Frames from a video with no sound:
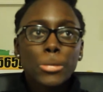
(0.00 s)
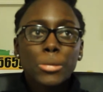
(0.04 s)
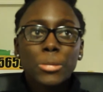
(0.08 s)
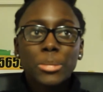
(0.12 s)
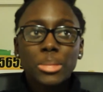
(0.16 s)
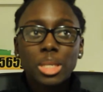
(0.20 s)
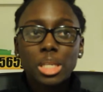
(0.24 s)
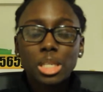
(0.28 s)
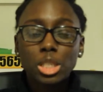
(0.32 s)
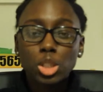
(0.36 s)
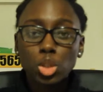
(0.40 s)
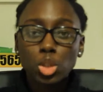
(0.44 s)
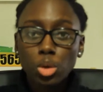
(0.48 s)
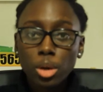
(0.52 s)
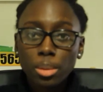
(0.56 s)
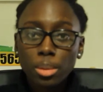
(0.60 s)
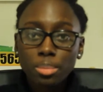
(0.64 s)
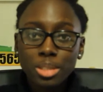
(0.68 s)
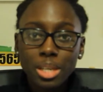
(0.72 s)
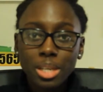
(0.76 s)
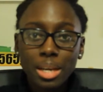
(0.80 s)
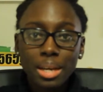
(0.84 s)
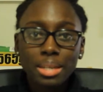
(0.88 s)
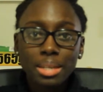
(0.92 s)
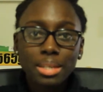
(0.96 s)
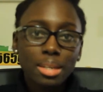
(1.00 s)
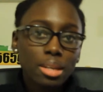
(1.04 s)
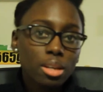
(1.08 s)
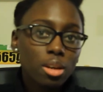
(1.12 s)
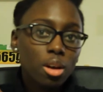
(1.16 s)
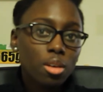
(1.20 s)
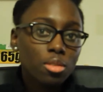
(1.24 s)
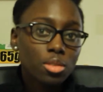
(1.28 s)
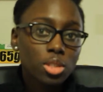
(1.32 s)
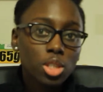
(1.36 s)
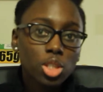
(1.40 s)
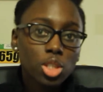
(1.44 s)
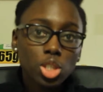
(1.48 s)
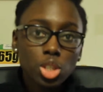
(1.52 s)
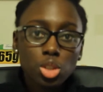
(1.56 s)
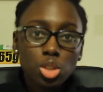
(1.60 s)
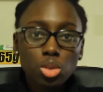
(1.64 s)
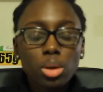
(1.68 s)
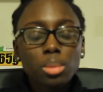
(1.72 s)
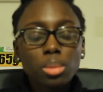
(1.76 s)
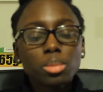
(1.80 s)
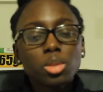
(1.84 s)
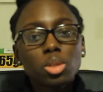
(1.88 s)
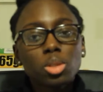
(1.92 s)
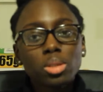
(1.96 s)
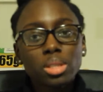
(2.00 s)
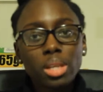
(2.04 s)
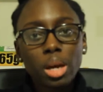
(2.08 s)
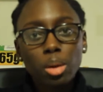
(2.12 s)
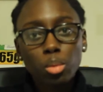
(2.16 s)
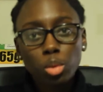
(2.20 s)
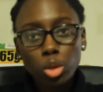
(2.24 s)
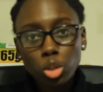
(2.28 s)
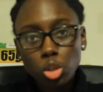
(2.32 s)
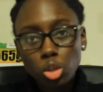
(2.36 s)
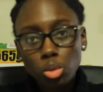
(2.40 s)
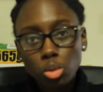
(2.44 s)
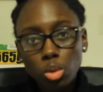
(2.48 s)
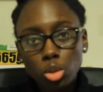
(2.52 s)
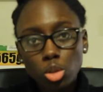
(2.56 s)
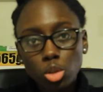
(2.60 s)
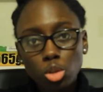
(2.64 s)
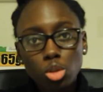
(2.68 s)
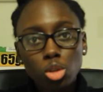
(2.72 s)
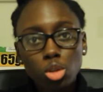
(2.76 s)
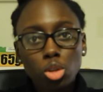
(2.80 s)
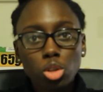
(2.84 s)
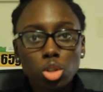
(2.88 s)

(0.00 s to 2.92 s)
She trimmed it, and then after she trimmed, she was like, what do you want to do?